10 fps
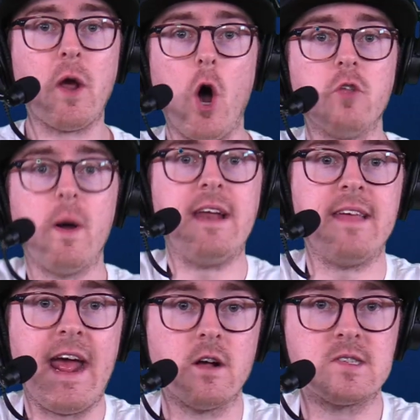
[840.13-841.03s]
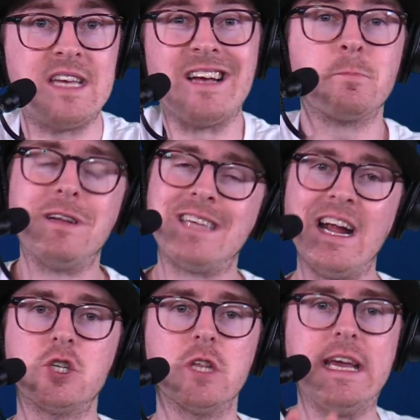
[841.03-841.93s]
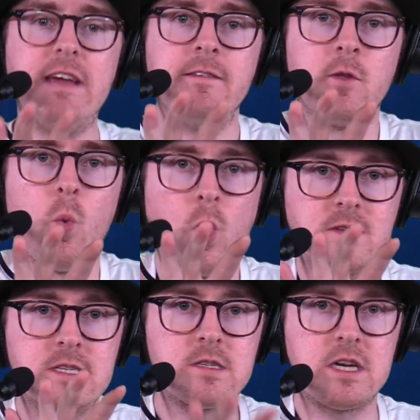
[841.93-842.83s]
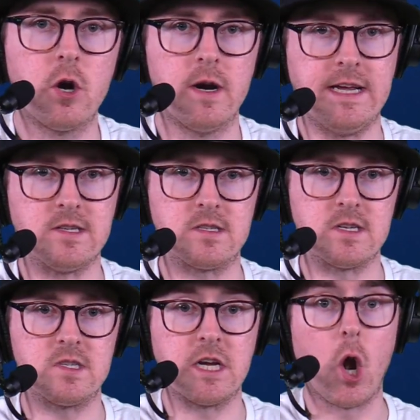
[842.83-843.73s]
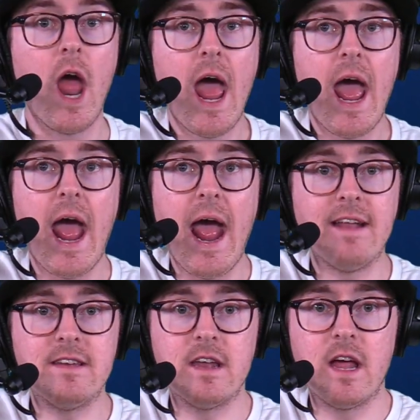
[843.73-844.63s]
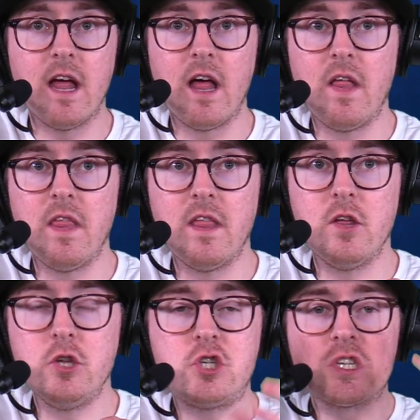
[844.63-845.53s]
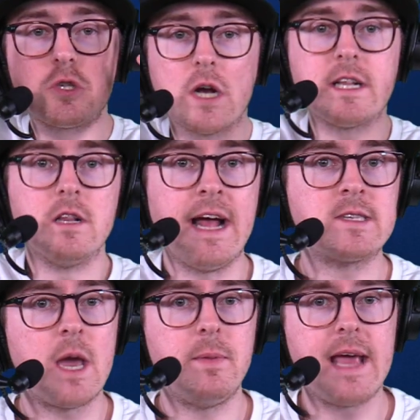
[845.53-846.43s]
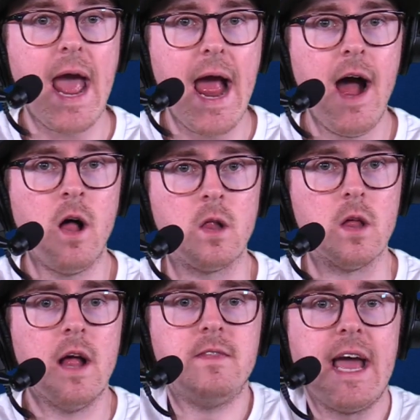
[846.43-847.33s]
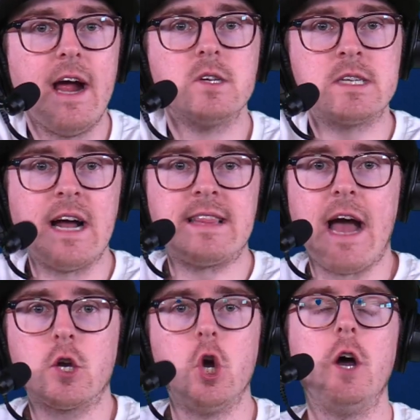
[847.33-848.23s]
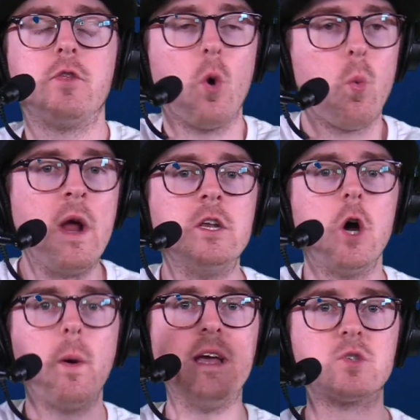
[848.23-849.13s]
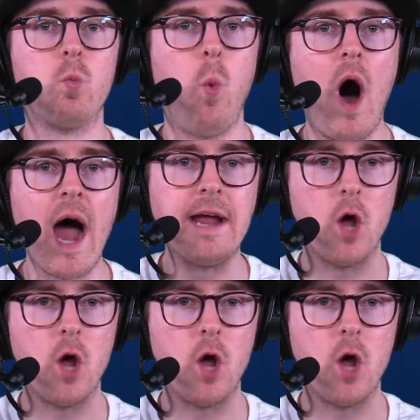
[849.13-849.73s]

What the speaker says: all the way to the ALCS, potentially even the World Series this year. And just look at the landscape of the AL. The AL's not that good. The window is wide